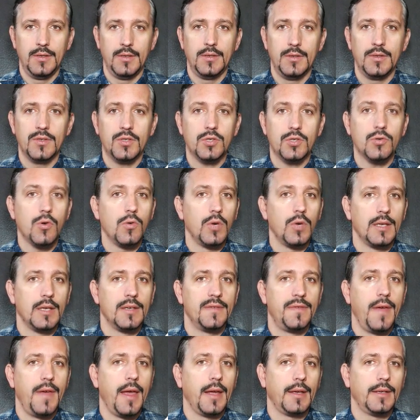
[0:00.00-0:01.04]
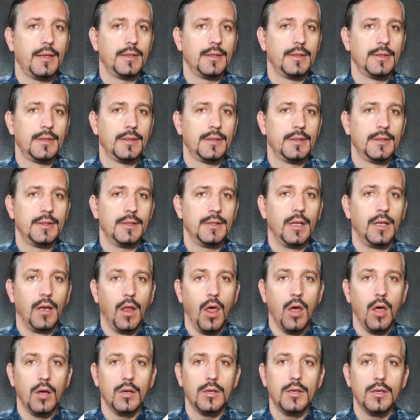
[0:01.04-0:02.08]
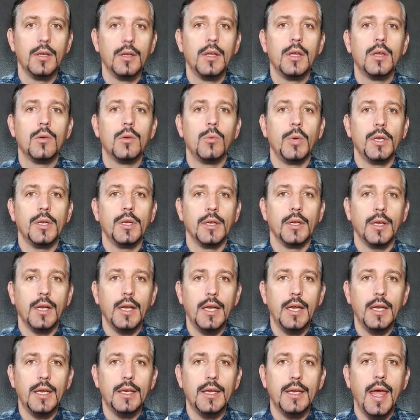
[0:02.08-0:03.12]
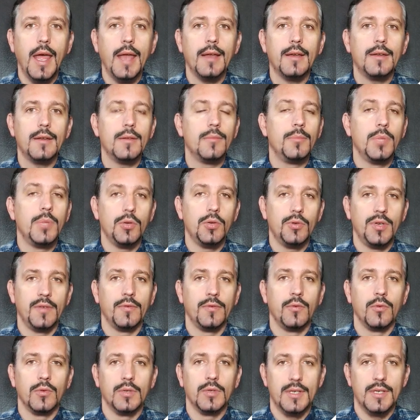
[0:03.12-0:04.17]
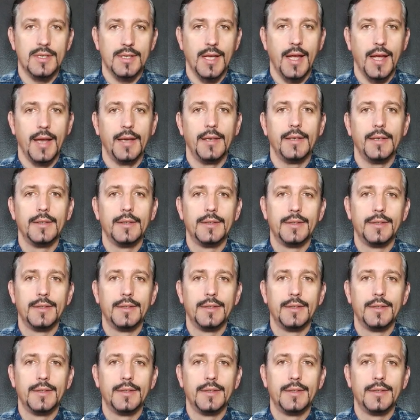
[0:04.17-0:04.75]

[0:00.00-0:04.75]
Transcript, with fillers: scrolling effect, along with a clean and beautiful design.